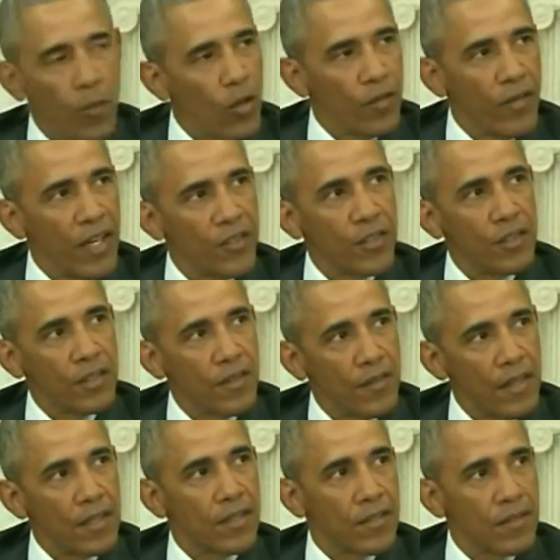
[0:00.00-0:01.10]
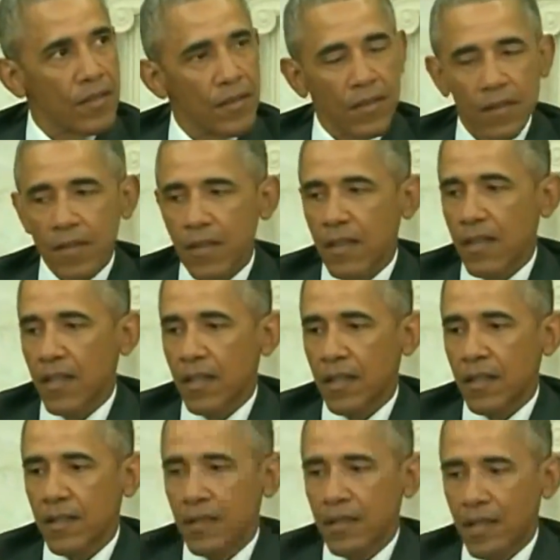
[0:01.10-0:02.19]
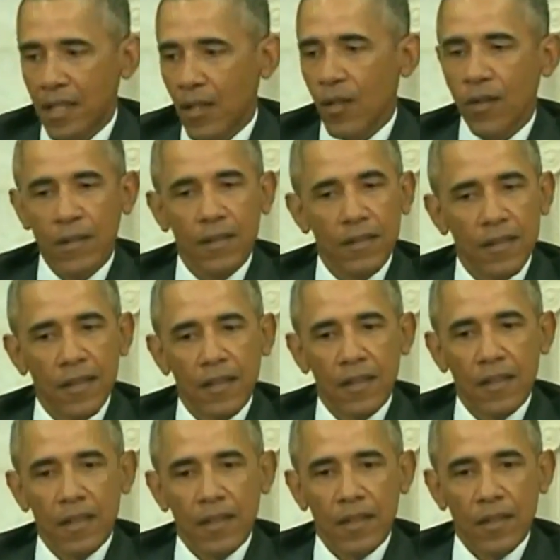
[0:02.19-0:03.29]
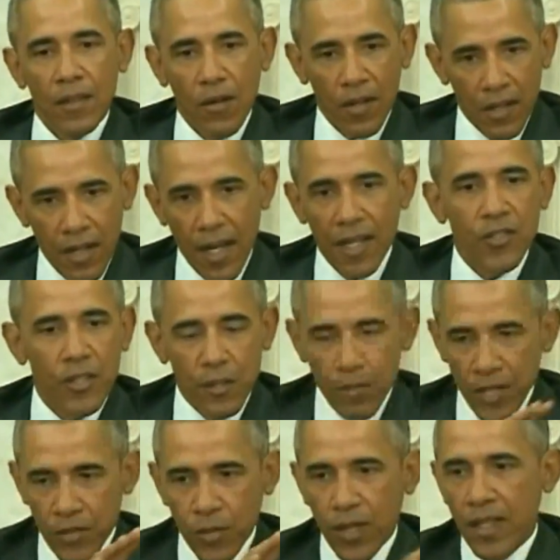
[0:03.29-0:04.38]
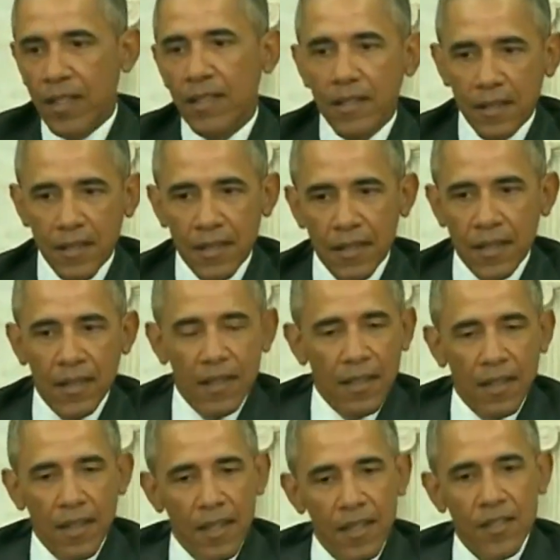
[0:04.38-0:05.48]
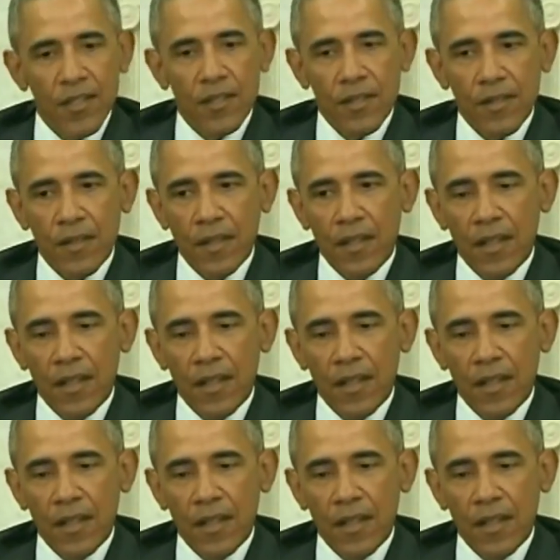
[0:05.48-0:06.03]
motivations of this killer. There are connections between this